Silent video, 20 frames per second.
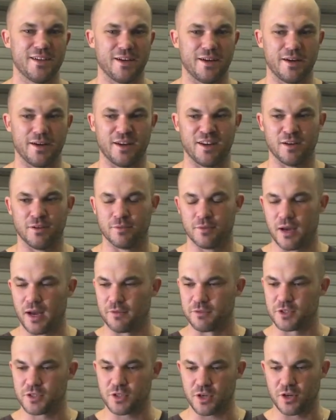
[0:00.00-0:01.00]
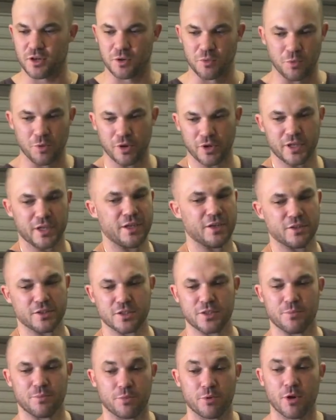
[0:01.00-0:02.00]
I've started working on
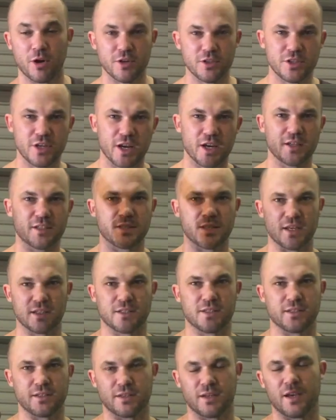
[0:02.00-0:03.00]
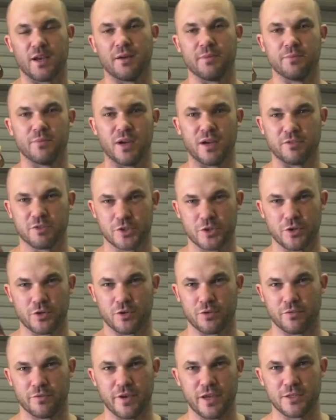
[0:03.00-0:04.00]
some projects, as I've shown
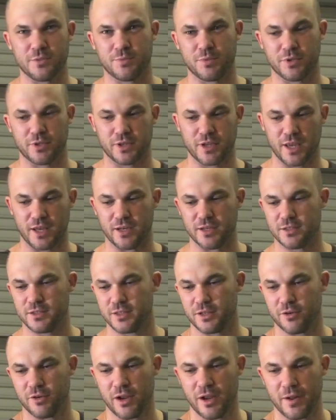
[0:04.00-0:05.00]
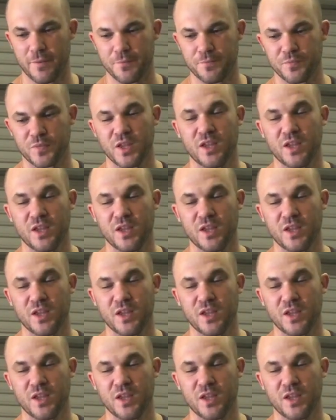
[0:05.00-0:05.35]
on Facebook and Instagram.